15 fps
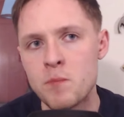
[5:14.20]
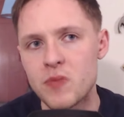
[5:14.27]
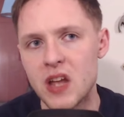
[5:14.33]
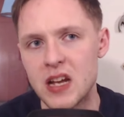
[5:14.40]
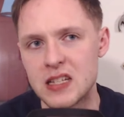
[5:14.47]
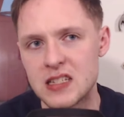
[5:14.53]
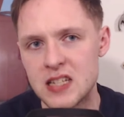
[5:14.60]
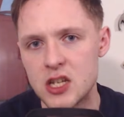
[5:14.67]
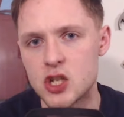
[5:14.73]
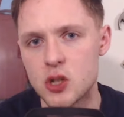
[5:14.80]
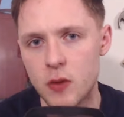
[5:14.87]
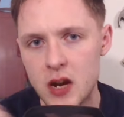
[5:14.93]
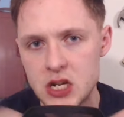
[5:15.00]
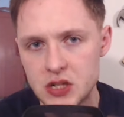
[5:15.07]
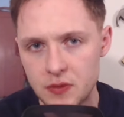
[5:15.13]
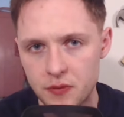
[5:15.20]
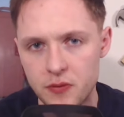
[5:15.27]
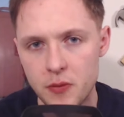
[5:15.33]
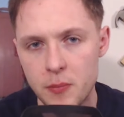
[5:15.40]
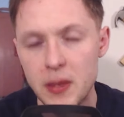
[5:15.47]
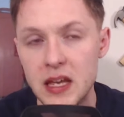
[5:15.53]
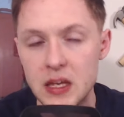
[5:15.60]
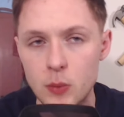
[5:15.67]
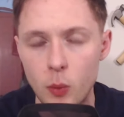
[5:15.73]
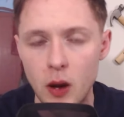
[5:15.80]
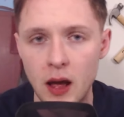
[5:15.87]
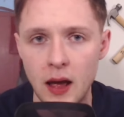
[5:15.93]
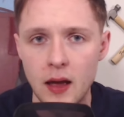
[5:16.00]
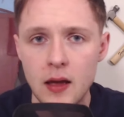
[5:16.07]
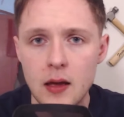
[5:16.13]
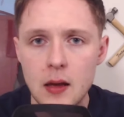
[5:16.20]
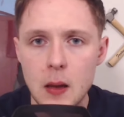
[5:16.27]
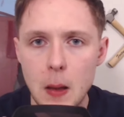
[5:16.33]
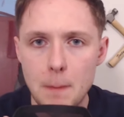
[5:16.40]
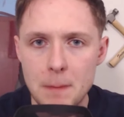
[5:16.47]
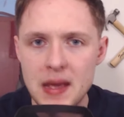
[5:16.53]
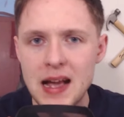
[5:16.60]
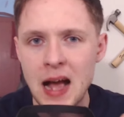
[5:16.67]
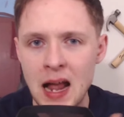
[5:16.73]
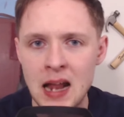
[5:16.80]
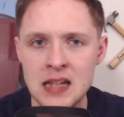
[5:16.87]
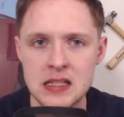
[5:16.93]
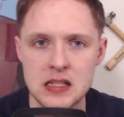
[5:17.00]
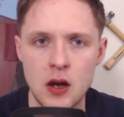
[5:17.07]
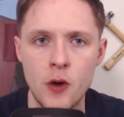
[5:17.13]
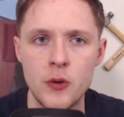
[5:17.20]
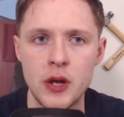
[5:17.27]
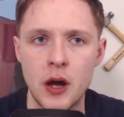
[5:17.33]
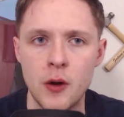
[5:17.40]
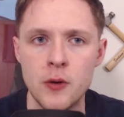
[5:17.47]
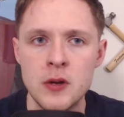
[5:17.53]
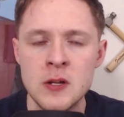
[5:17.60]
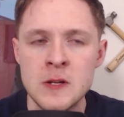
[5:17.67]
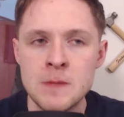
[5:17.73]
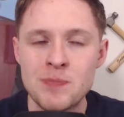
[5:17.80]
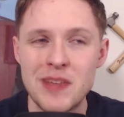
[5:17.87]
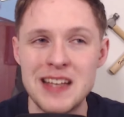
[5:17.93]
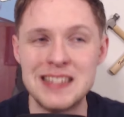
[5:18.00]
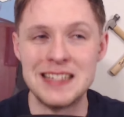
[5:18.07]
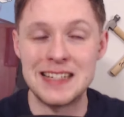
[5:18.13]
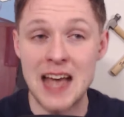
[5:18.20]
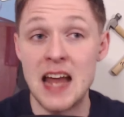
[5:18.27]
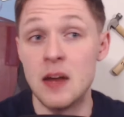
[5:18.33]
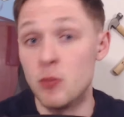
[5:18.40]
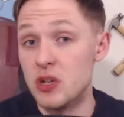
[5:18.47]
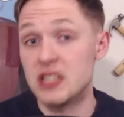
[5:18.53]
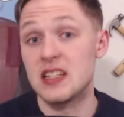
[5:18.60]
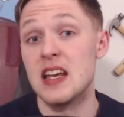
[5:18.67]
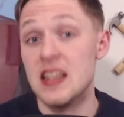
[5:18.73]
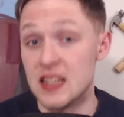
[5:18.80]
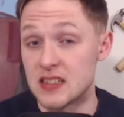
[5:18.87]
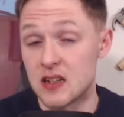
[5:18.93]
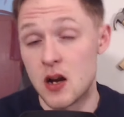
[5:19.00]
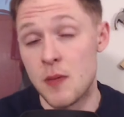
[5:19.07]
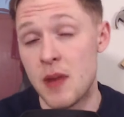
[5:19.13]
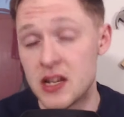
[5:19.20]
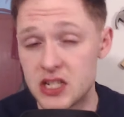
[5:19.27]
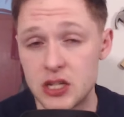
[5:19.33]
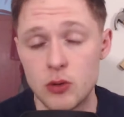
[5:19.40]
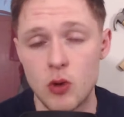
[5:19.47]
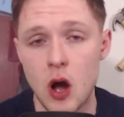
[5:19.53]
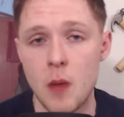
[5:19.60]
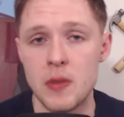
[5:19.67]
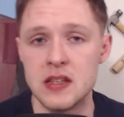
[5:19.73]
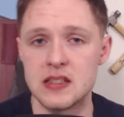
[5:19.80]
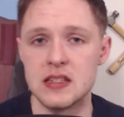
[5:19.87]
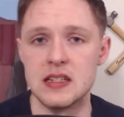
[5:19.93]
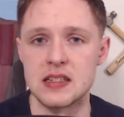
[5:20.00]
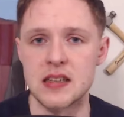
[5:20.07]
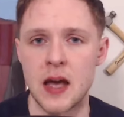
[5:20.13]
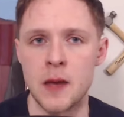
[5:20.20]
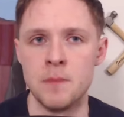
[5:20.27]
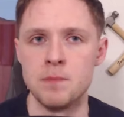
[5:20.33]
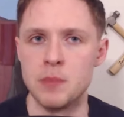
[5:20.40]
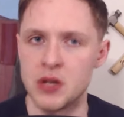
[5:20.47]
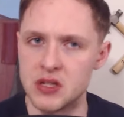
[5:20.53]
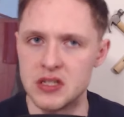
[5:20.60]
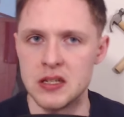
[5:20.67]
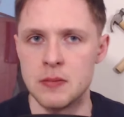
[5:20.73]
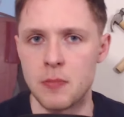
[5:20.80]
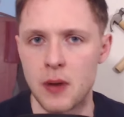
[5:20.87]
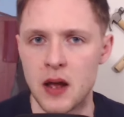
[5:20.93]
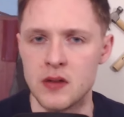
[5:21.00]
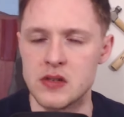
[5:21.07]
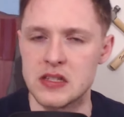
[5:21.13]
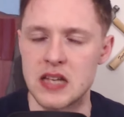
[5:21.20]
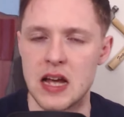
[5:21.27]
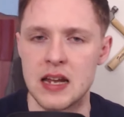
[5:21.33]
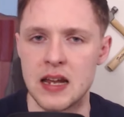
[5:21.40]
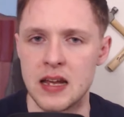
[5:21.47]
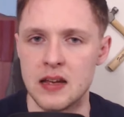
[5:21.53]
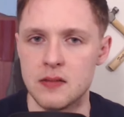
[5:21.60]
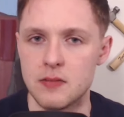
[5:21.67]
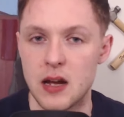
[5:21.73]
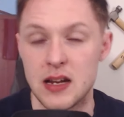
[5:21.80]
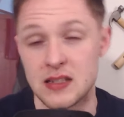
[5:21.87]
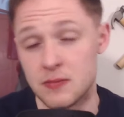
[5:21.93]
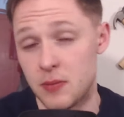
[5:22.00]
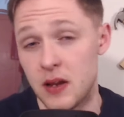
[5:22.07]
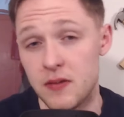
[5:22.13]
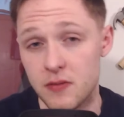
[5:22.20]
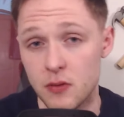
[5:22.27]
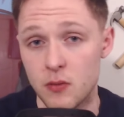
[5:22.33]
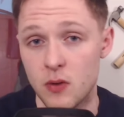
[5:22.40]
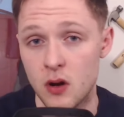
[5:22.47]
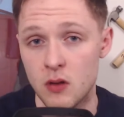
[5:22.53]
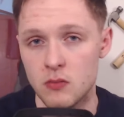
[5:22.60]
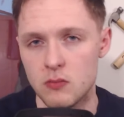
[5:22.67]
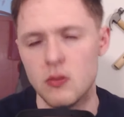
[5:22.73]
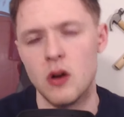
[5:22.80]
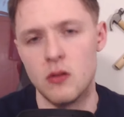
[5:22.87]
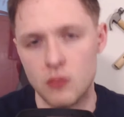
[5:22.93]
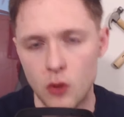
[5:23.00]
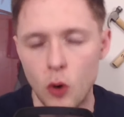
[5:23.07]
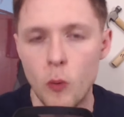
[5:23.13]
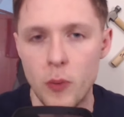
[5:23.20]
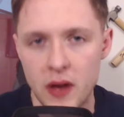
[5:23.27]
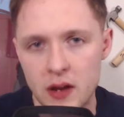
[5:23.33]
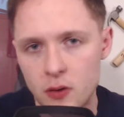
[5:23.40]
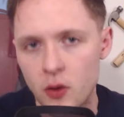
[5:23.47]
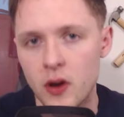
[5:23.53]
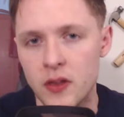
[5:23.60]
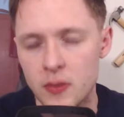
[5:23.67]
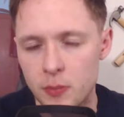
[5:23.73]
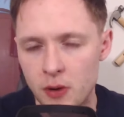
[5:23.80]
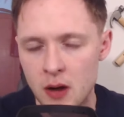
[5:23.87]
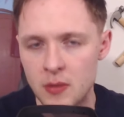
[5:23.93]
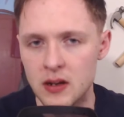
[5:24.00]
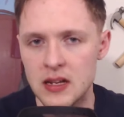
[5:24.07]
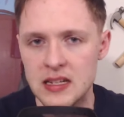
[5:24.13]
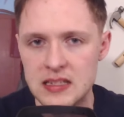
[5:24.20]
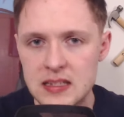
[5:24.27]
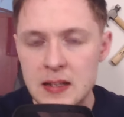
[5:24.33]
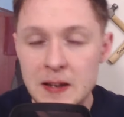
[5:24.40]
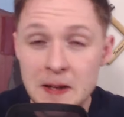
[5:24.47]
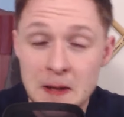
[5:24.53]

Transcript: a situation for me where Mikel Antonio is again, and we see this, and I imagine he'll come into this game because he didn't play on Saturday and he hasn't played for a while. Well, albeit not in the Prem at least.